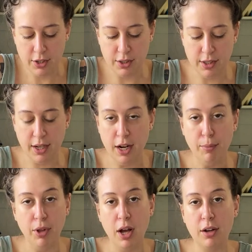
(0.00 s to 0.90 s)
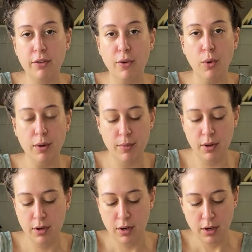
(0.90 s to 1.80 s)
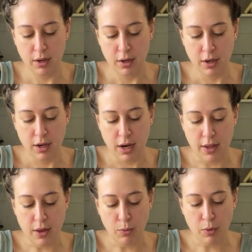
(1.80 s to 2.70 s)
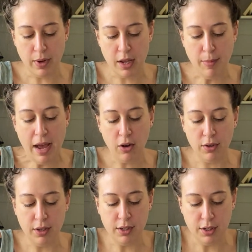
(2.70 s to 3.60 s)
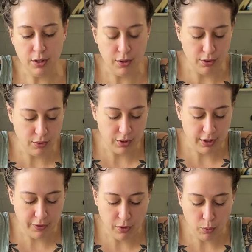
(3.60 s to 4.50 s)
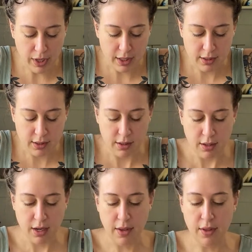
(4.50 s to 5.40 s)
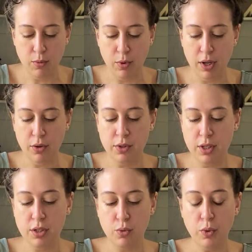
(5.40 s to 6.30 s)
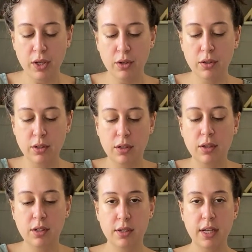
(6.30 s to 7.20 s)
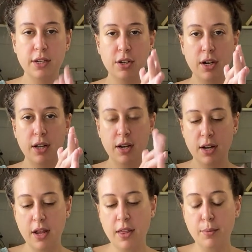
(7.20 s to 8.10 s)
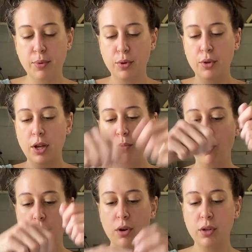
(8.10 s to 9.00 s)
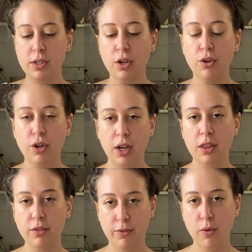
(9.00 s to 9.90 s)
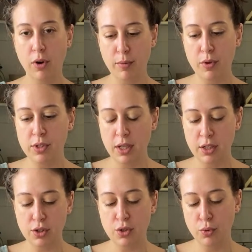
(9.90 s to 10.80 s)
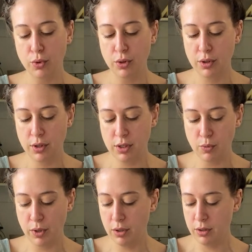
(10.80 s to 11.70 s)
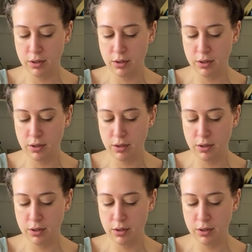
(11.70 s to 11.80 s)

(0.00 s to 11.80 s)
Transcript: just like in a block form, and then we weigh them out into different weights, and then we use this wheel center it, and then pull up walls and create the form using this tool, this wheel.